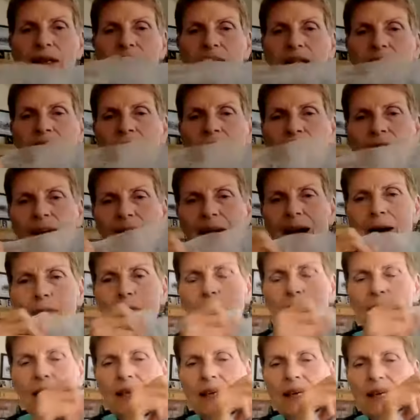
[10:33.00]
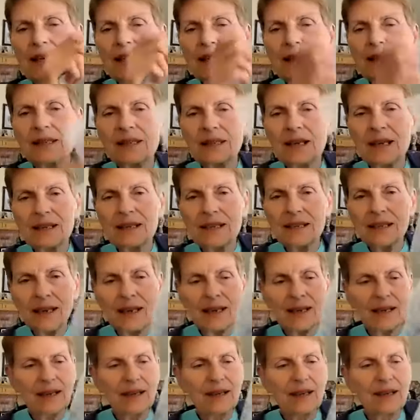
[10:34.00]
this fabric is. It's
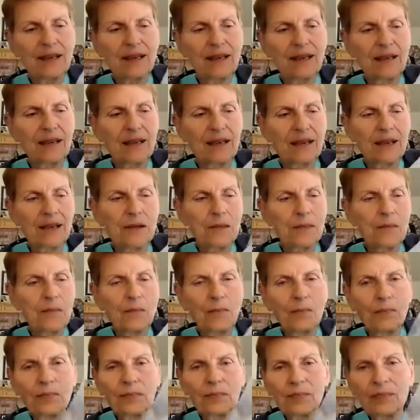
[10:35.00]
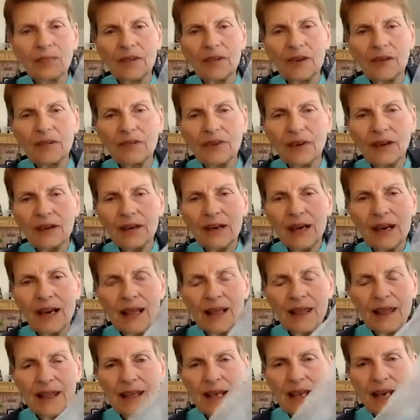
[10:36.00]
a
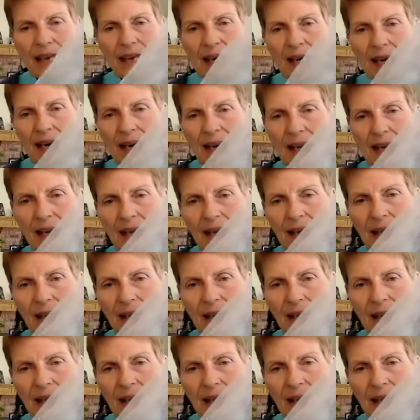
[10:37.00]
very thin